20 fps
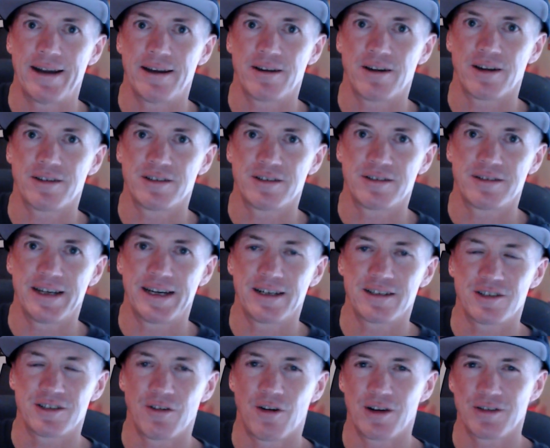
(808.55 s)
I just think it's
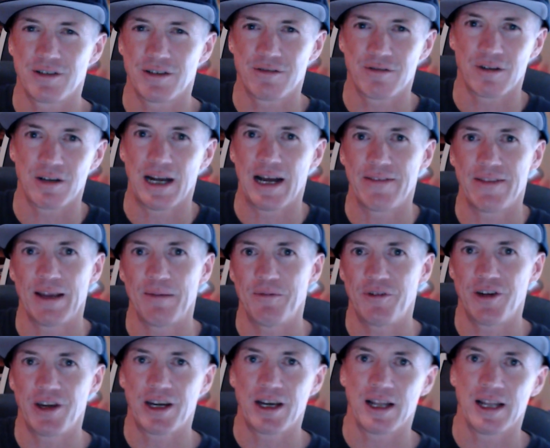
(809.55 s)
nice to sort of add them to your
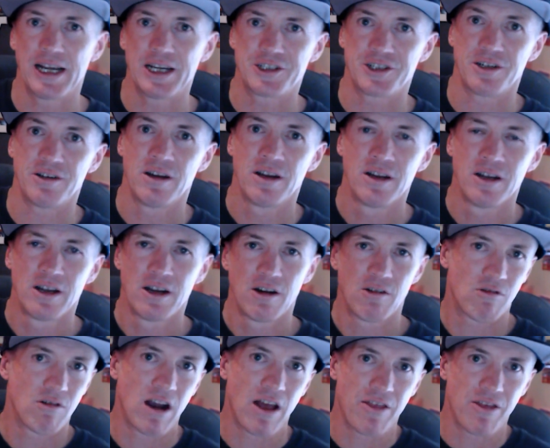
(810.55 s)
collection
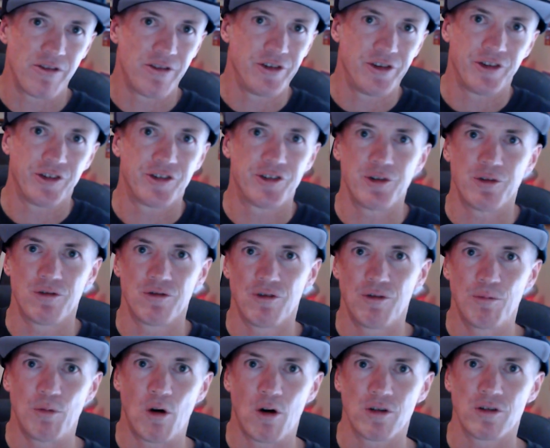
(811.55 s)
rather than just doing all
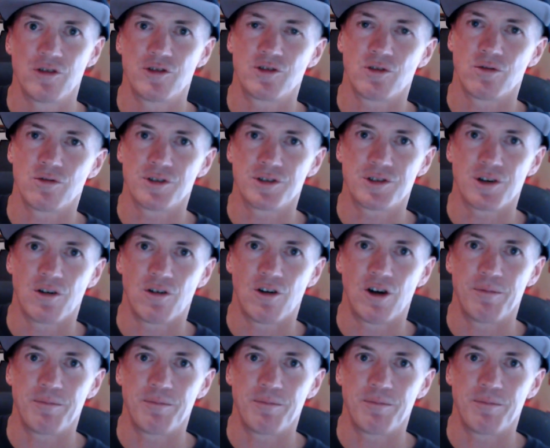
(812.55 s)
moderns all the time.